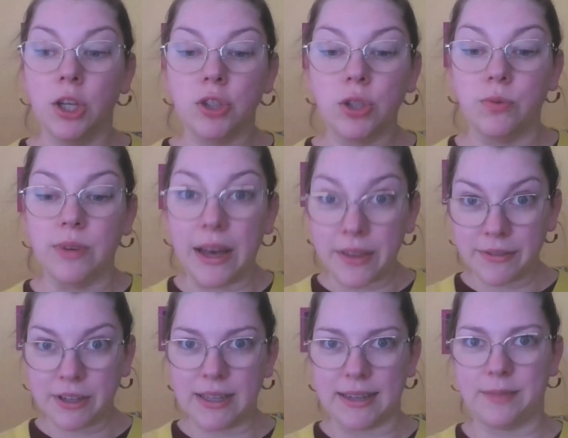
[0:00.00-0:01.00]
So now that
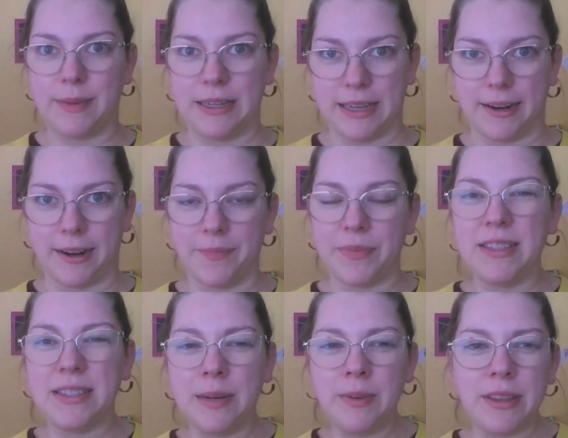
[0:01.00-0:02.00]
I've collected my data,
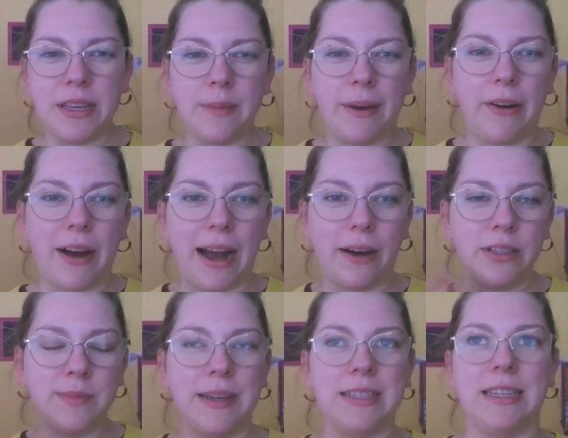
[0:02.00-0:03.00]
it's time to think about how
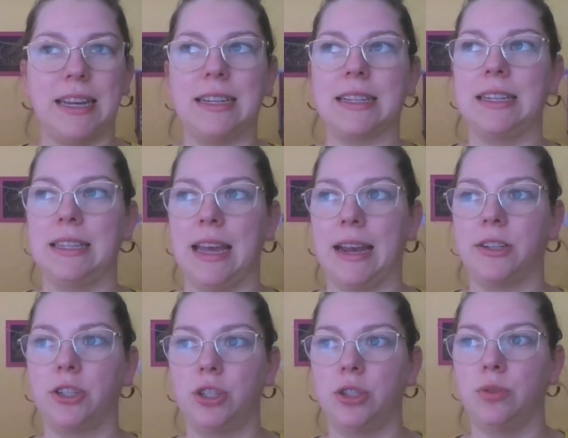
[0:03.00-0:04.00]
does my data
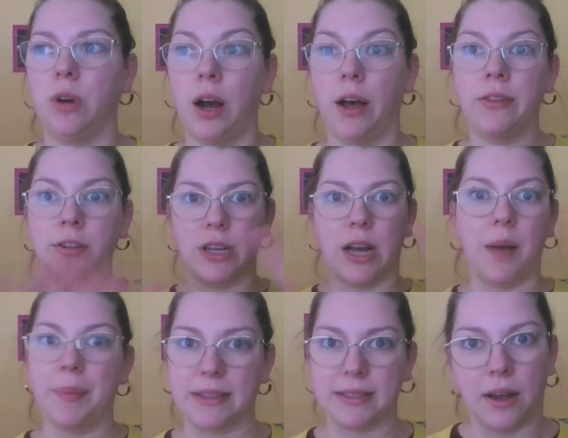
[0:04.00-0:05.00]
connect to other
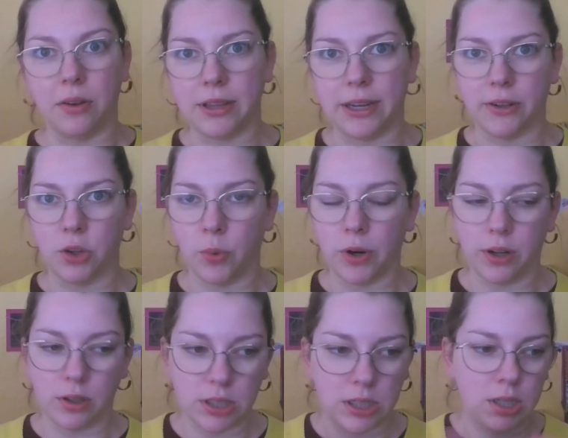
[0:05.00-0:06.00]
topics out there in the
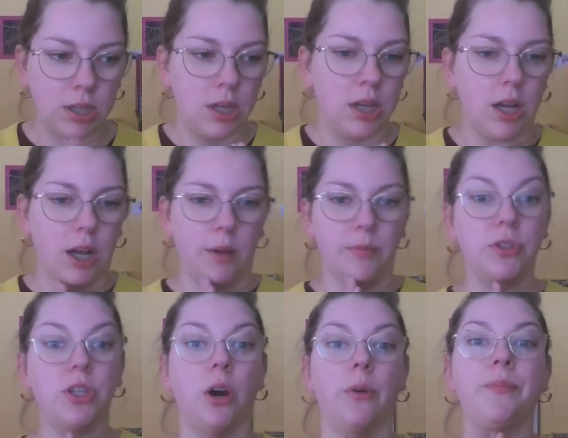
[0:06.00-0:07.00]
world.
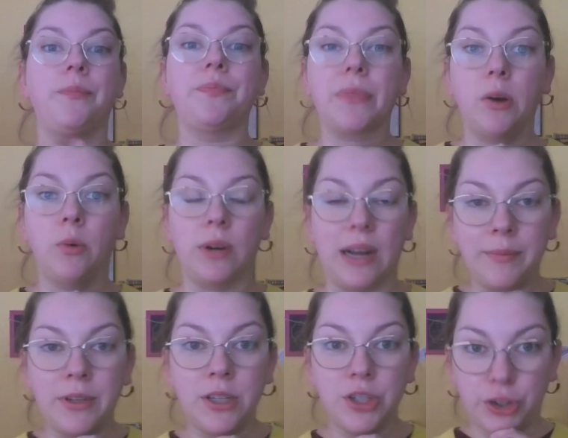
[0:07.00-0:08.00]
So what I'm
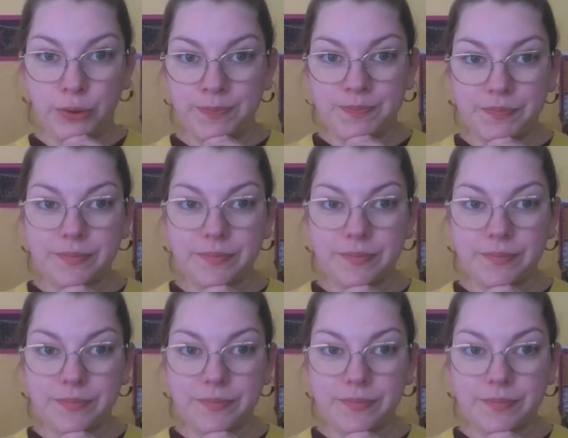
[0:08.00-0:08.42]
going to do